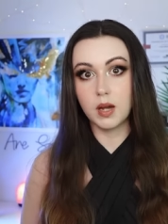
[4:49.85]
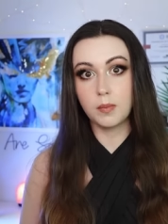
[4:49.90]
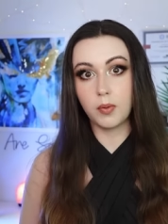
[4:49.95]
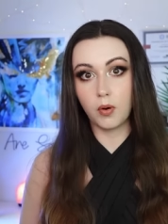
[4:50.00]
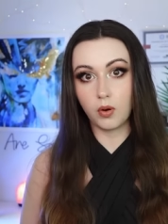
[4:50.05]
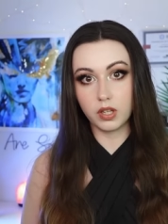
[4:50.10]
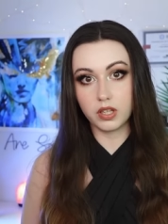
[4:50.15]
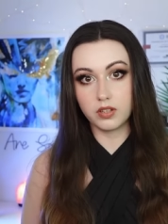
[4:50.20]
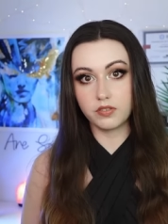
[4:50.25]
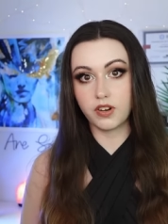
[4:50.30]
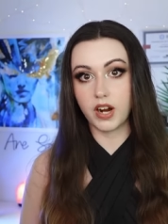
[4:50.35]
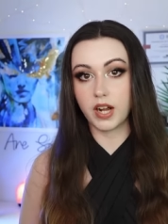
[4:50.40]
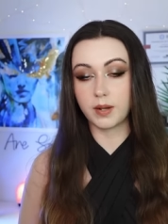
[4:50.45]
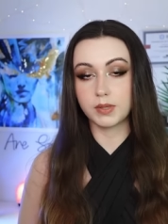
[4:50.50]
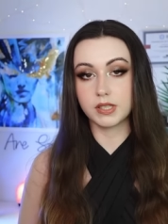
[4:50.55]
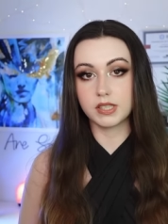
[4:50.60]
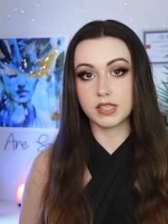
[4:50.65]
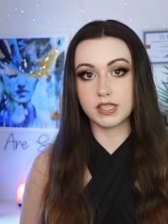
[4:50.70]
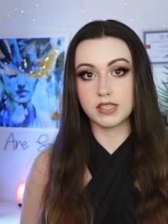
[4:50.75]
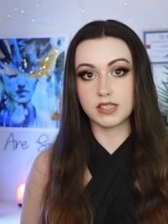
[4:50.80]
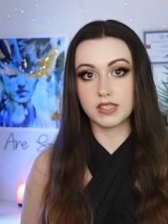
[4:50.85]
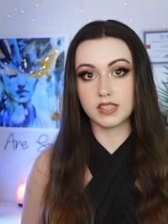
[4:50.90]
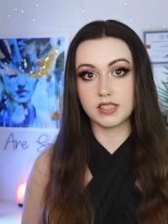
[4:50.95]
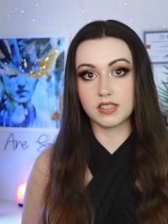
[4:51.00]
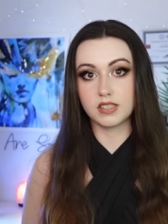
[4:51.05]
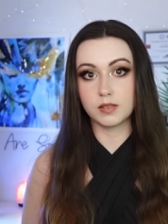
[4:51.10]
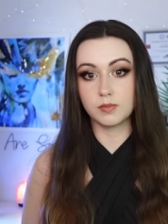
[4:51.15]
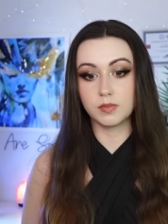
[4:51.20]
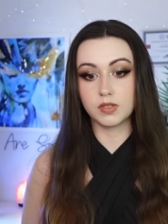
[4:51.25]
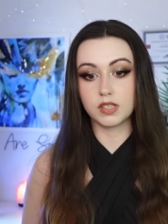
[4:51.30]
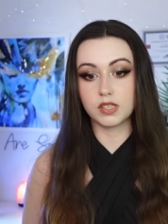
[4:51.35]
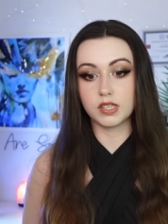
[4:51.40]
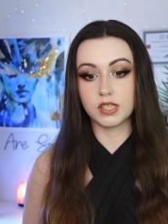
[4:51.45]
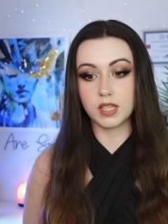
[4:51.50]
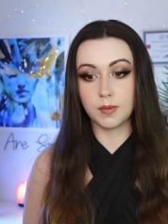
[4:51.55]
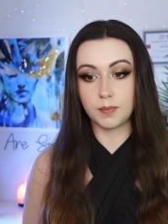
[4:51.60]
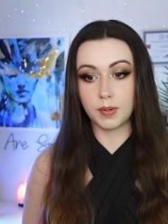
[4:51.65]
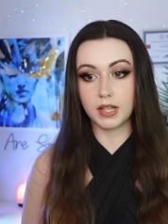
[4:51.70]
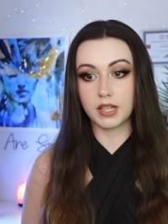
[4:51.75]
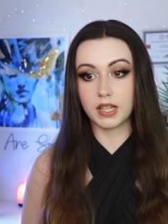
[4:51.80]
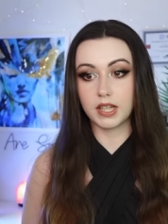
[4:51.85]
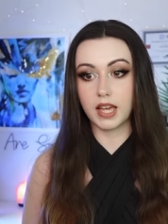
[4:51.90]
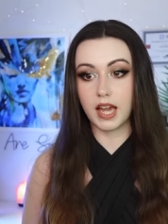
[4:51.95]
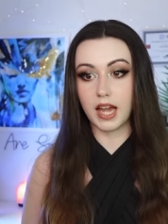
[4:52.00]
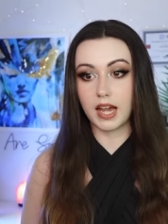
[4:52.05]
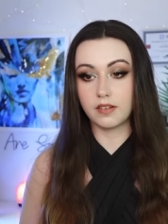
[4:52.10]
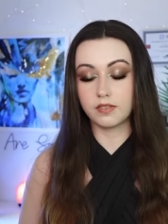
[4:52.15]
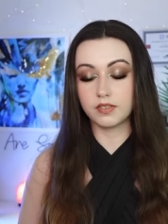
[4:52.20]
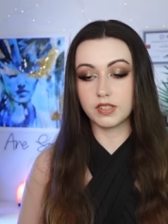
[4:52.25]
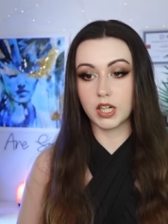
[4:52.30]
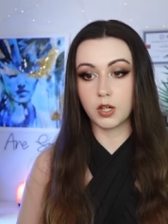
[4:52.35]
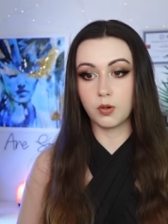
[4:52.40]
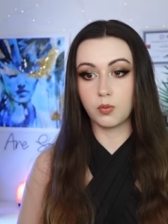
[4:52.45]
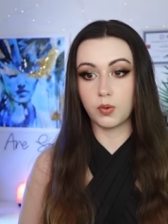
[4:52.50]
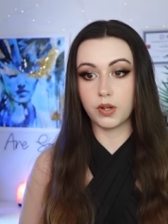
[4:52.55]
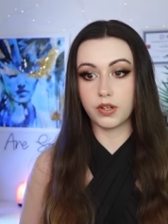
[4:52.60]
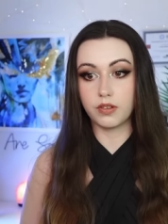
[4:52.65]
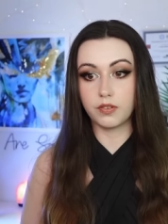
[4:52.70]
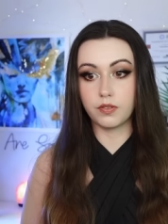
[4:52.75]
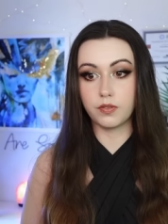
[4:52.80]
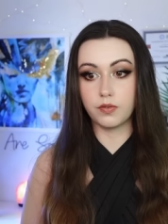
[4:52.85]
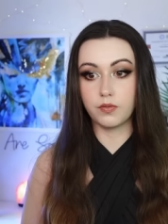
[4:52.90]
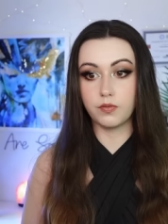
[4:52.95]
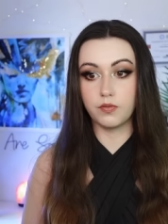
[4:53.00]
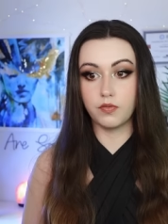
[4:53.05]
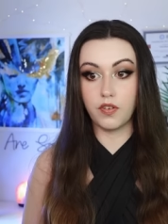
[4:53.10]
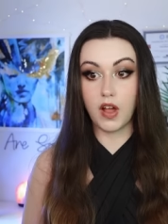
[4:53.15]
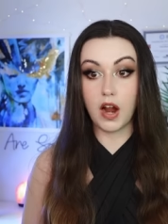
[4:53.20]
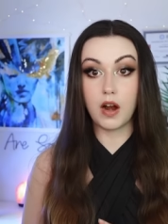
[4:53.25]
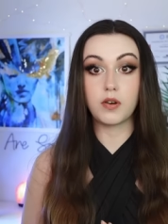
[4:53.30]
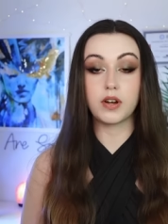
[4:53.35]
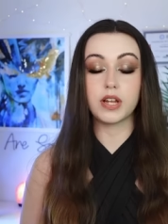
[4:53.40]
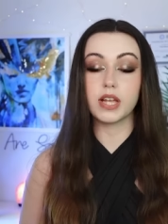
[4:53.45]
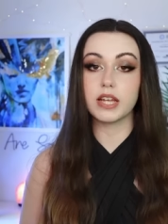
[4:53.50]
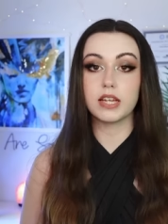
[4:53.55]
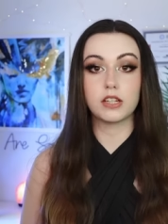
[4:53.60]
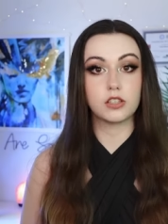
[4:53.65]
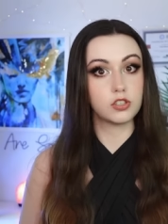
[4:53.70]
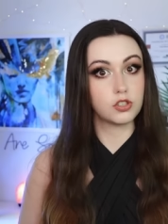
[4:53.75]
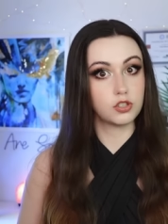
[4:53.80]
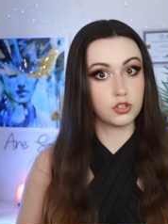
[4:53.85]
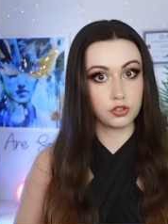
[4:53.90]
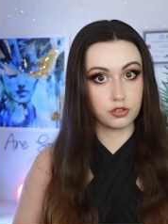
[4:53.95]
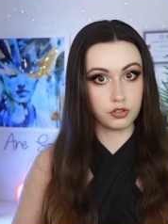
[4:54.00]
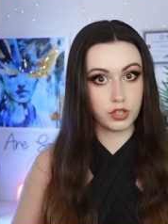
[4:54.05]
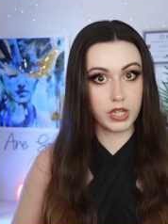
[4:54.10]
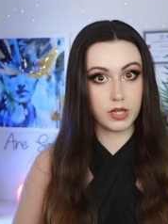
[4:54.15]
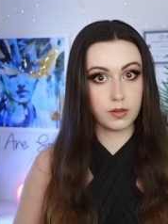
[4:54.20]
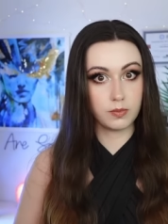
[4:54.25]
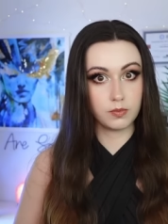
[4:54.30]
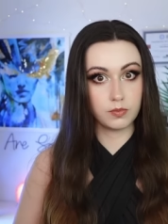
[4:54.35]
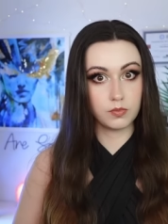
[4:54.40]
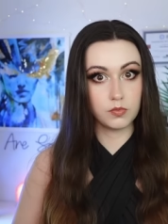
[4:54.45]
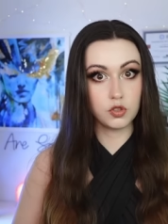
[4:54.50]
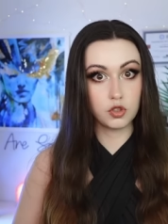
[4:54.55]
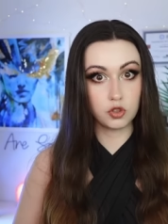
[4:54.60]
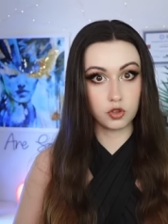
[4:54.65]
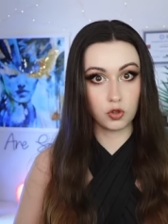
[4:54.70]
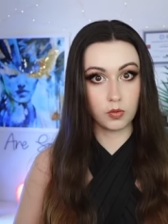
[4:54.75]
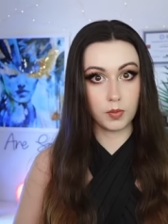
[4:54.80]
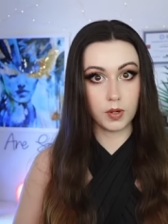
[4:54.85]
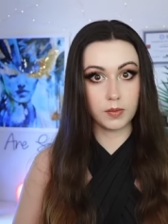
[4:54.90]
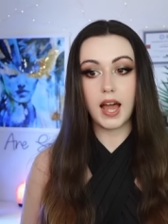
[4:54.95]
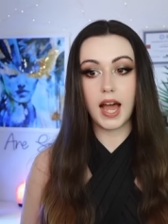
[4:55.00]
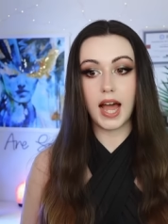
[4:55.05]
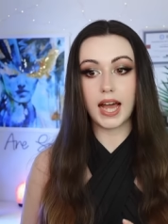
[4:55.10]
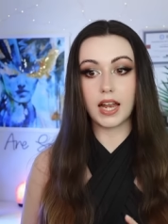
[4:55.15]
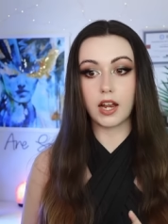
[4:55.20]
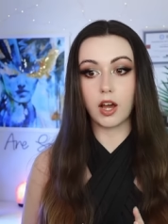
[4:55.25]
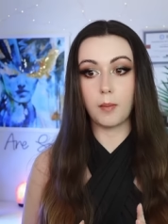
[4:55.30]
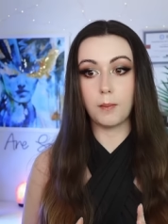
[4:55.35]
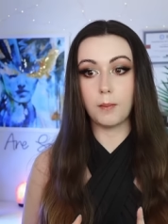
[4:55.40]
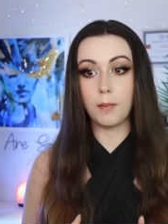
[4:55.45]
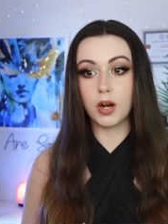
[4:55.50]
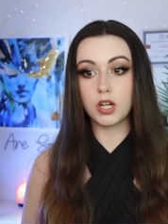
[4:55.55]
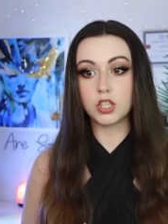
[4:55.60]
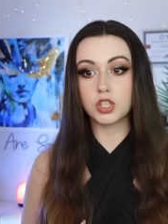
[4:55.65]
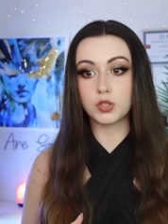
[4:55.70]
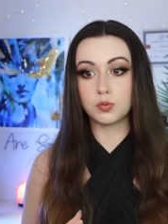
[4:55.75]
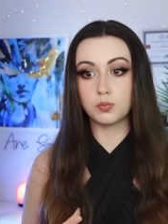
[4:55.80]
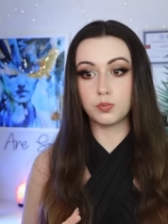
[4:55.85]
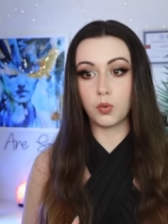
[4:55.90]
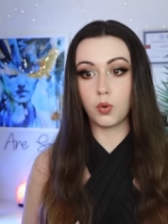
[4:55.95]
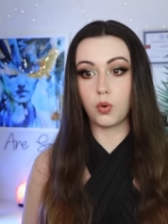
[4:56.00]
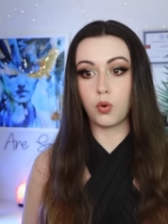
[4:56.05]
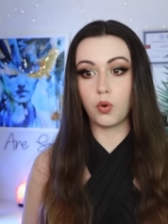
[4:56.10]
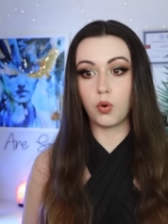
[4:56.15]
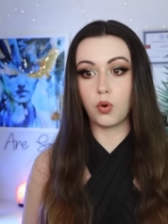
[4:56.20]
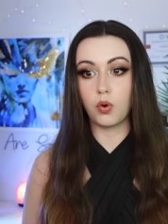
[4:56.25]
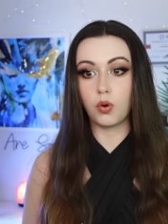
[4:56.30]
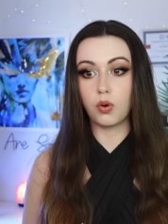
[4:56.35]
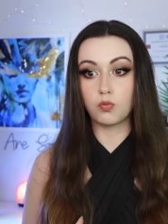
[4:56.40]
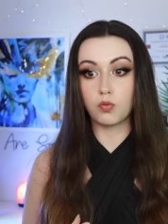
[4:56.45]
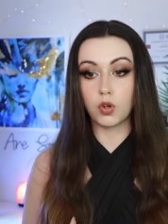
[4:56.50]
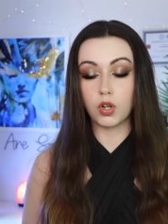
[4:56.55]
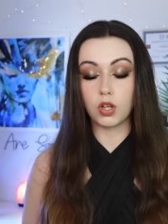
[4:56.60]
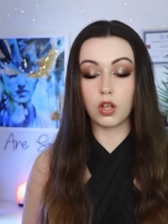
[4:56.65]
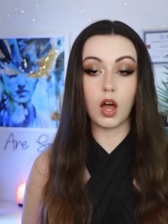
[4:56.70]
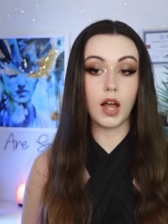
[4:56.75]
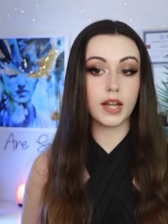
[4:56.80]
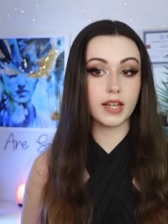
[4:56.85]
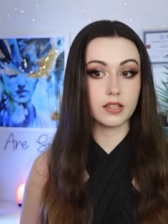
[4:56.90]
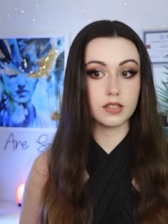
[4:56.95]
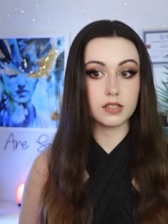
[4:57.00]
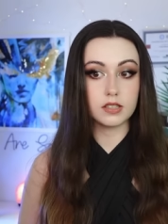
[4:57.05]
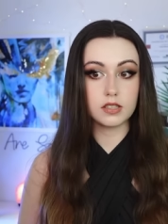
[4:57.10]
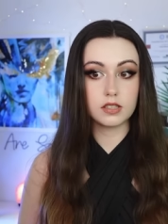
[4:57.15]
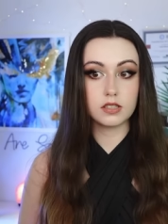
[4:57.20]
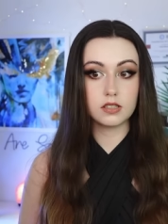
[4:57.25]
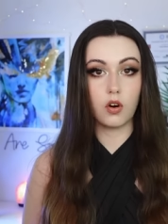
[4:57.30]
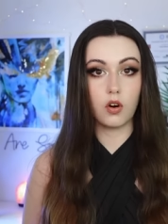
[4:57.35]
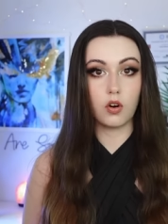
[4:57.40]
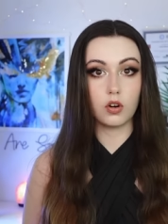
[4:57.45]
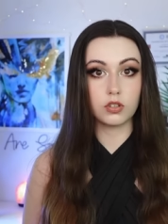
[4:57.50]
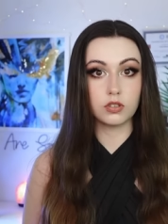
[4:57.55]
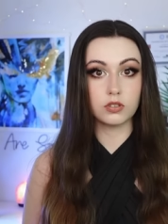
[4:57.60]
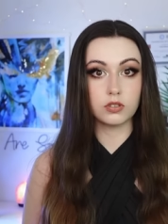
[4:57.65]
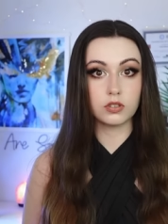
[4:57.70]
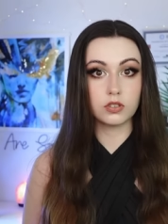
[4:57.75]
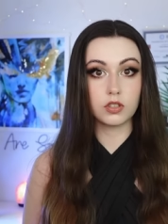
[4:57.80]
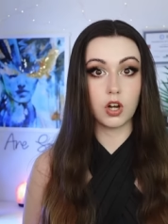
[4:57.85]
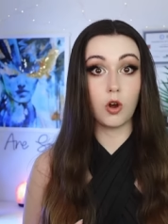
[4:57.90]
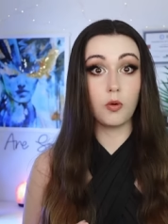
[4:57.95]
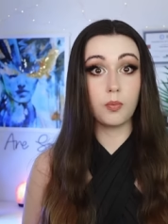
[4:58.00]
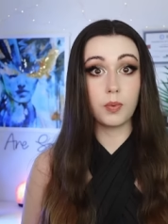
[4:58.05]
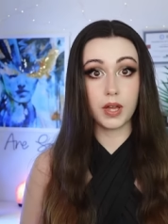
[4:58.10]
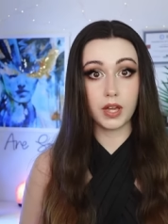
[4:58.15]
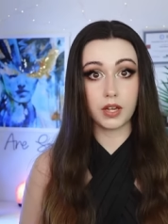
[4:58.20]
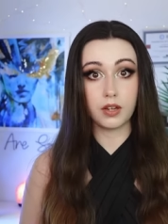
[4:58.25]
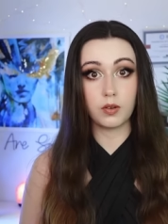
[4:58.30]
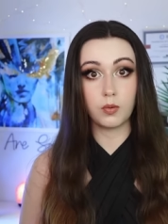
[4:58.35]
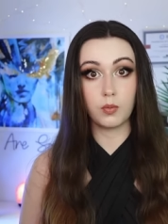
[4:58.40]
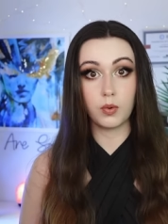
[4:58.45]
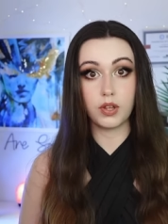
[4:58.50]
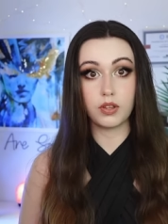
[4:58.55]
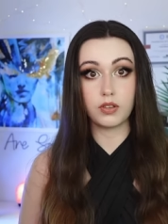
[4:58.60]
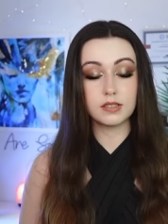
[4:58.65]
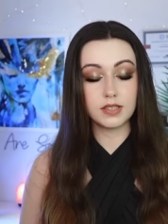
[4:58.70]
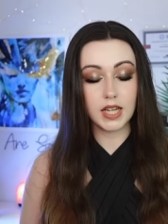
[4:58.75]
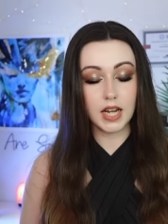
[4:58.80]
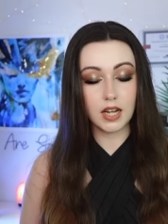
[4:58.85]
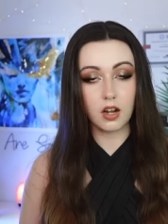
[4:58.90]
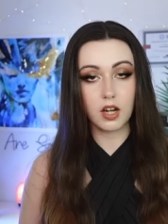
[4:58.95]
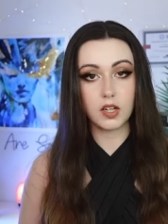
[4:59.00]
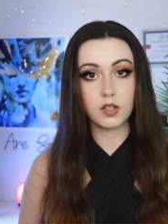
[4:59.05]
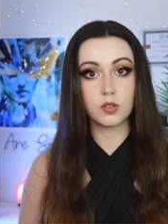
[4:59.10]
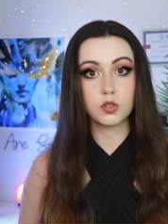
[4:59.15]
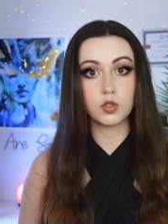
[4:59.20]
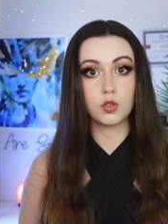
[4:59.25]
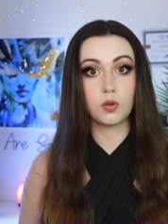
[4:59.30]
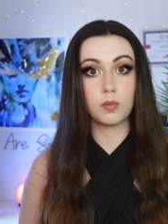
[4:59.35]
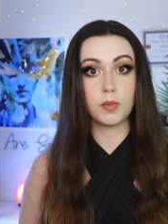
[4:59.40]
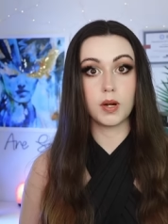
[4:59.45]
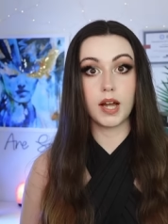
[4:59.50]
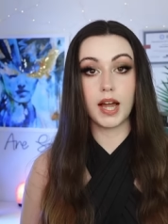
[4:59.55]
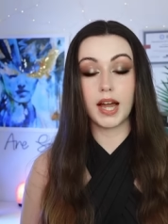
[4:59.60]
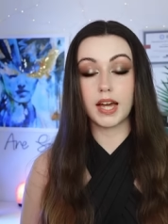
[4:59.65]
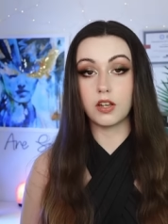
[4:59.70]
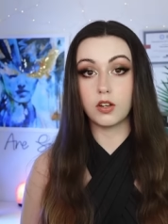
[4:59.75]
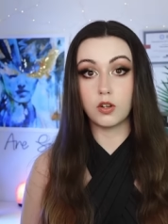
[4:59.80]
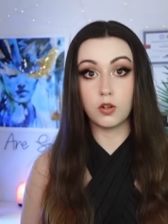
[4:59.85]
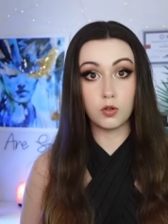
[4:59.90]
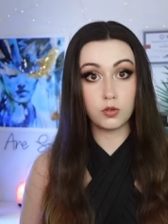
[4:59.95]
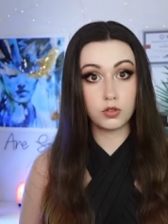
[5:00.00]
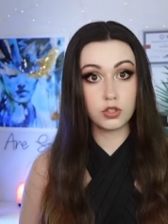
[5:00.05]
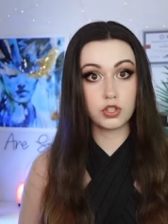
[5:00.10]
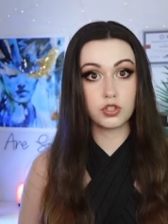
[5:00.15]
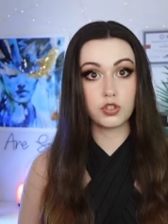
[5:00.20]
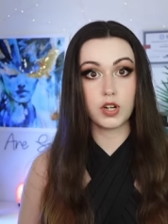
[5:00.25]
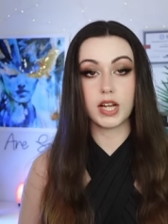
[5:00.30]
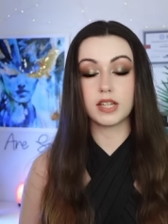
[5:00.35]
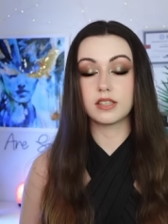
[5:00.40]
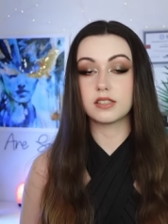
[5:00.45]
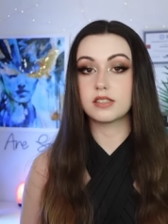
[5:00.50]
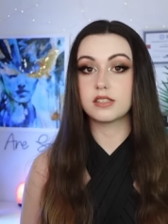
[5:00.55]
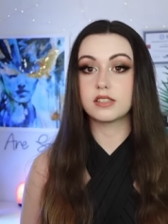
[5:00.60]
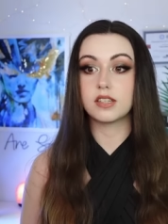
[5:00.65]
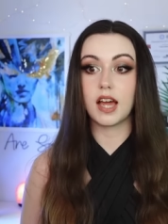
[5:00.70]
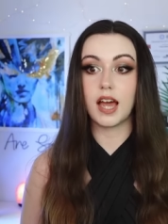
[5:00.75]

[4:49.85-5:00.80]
Polyfragmented systems typically have dealt with very extreme trauma and are much more reliant on coping with that kind of trauma and new stress